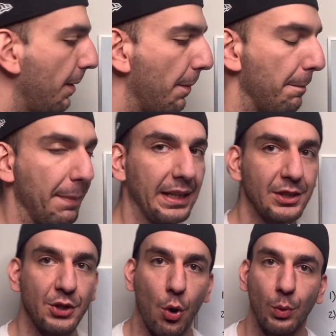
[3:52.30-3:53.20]

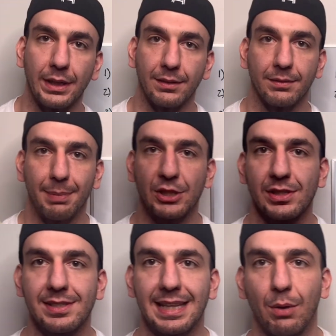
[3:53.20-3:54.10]
Melatonin, bet you
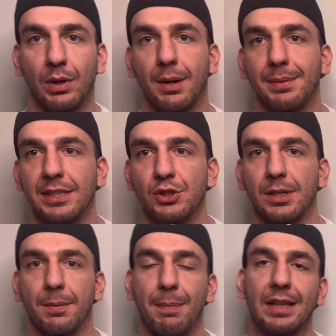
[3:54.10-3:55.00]
didn't see that one coming, did you?
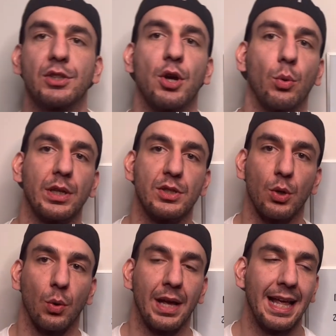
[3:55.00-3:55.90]
Melatonin,
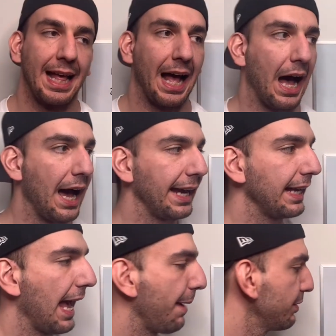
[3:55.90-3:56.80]
so
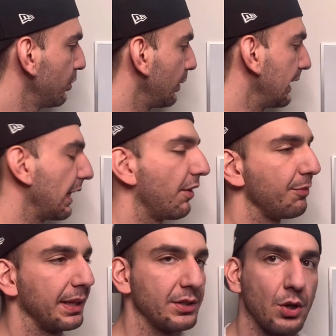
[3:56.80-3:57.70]
I absolutely love
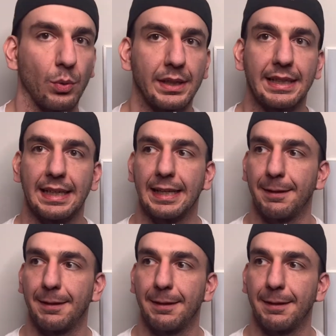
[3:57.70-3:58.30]
melatonin.